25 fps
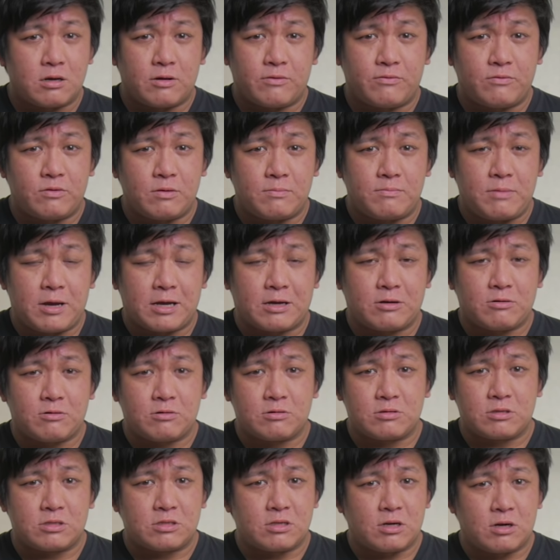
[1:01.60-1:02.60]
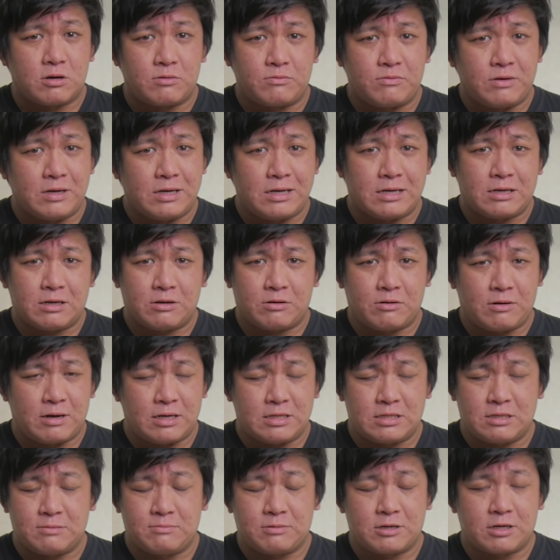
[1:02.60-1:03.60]
of the back orders are really
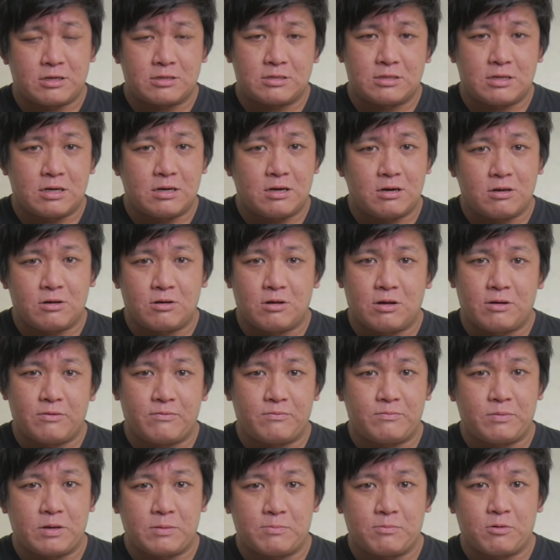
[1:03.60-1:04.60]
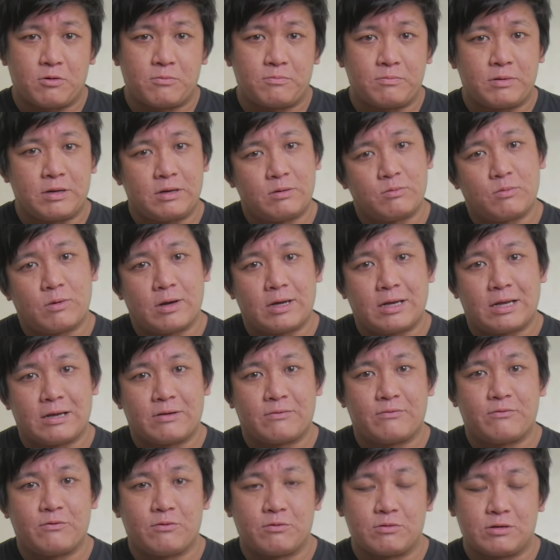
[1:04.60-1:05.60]
crazy because a lot of people been waiting
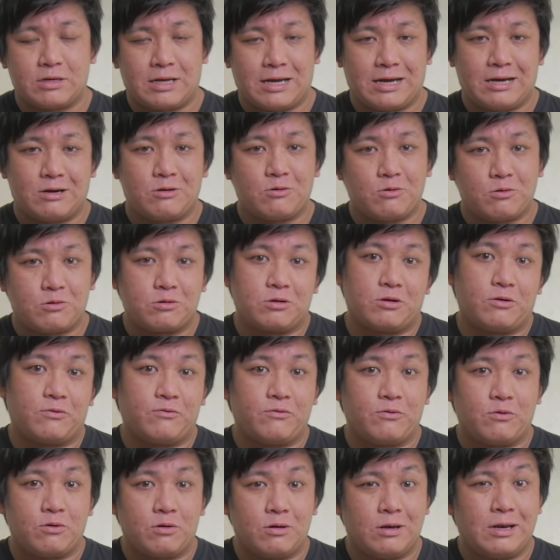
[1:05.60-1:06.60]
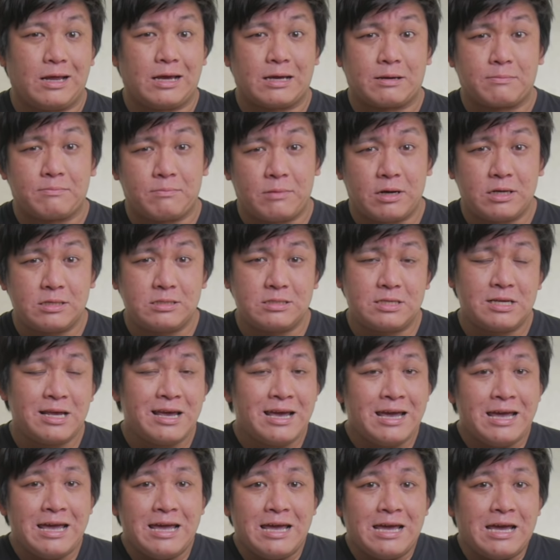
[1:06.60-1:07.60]
for their order for like months.
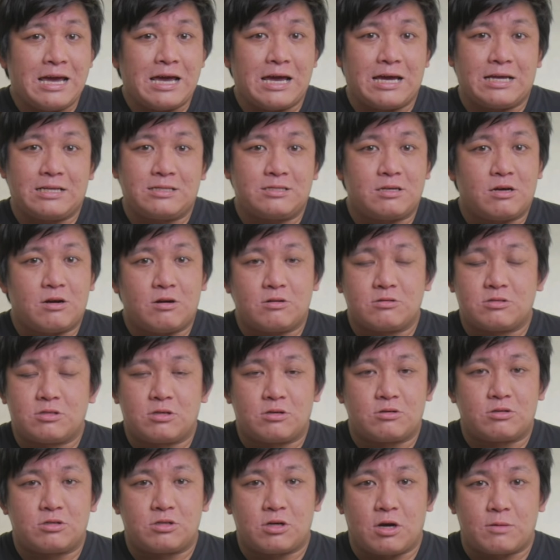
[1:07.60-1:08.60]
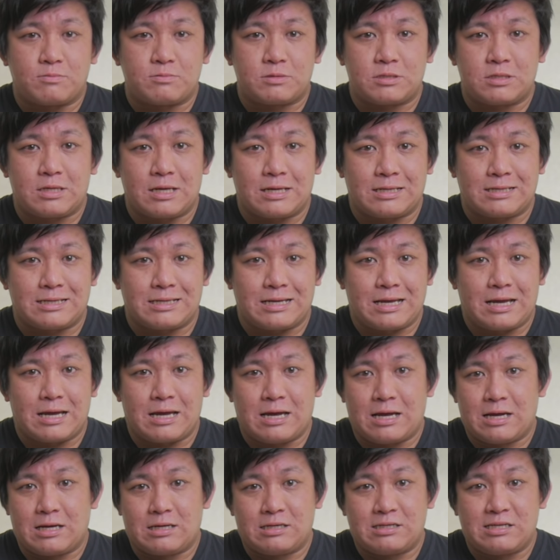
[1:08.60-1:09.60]
And also shops that
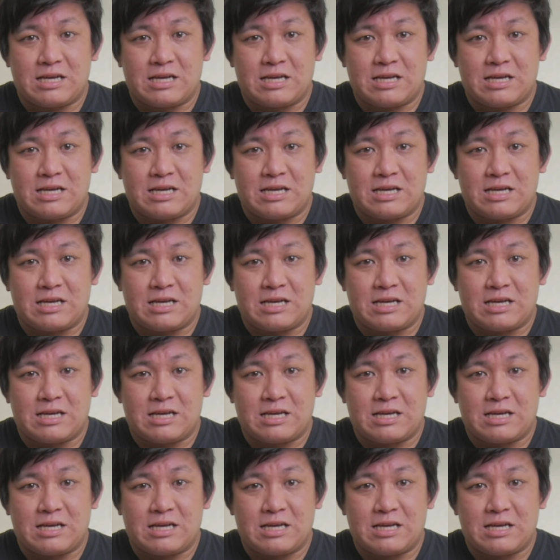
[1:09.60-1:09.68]
I